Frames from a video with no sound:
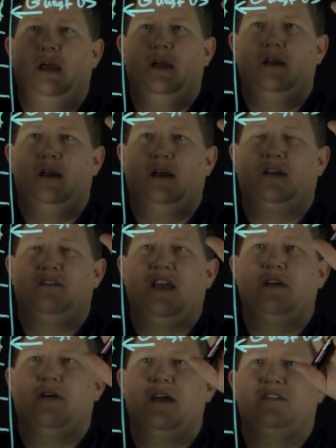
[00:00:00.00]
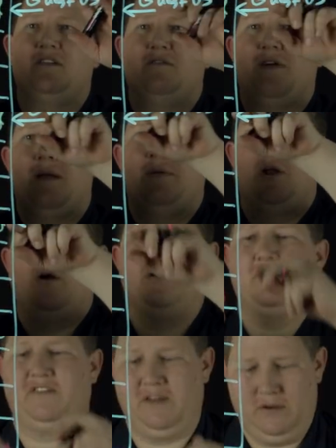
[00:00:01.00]
in a containerized environment on
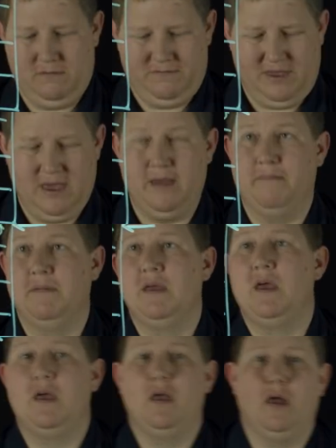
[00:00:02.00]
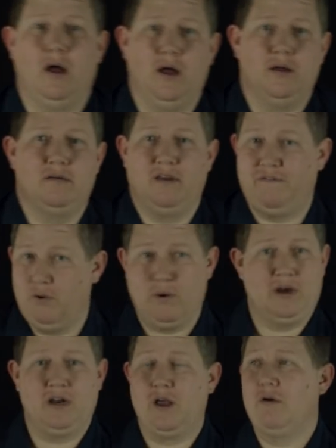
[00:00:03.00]
a single V M uh, if you
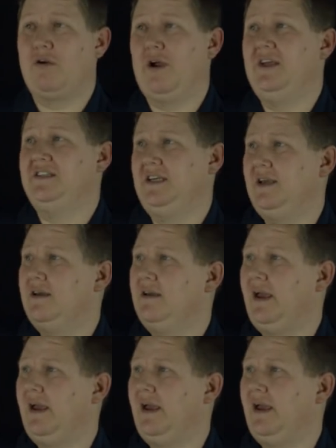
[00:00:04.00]
wanted to go crazy.